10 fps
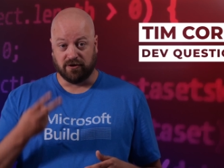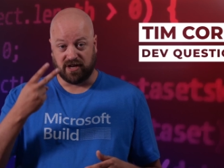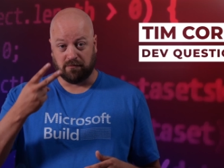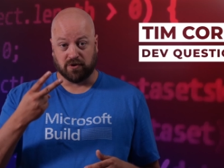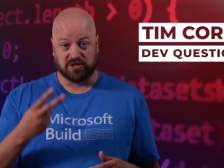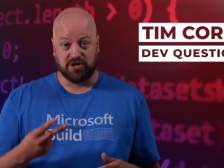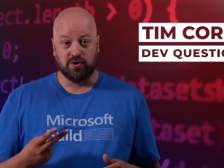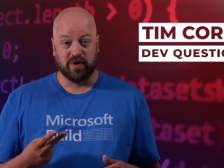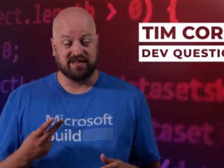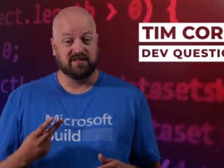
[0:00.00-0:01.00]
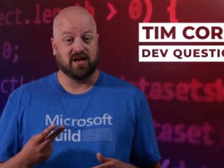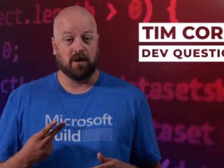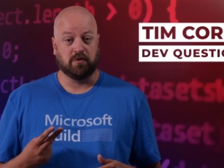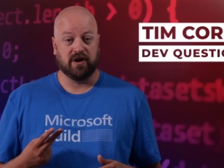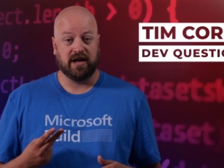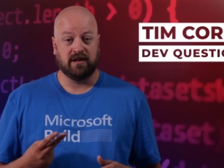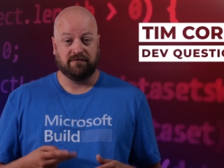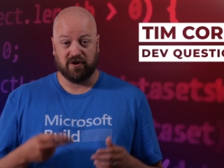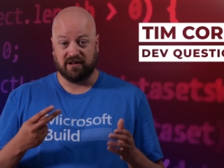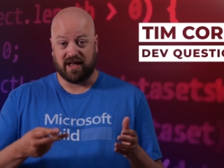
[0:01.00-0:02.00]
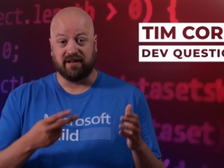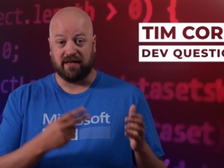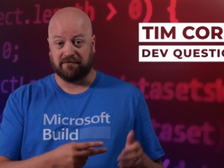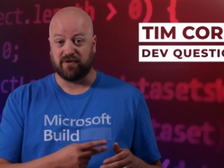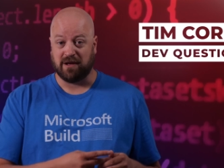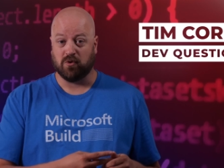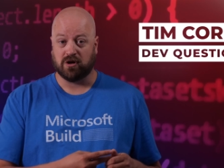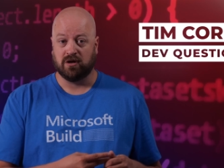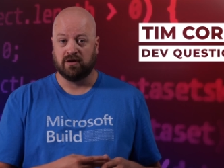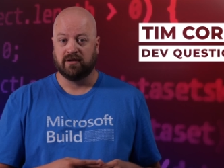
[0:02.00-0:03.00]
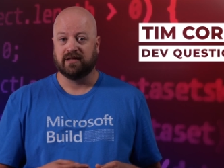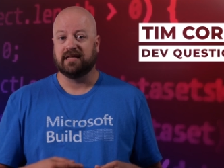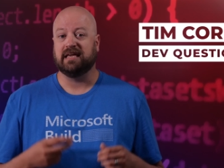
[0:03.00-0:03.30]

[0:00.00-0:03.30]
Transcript: your number two reason to upgrade, if you're on .NET Framework,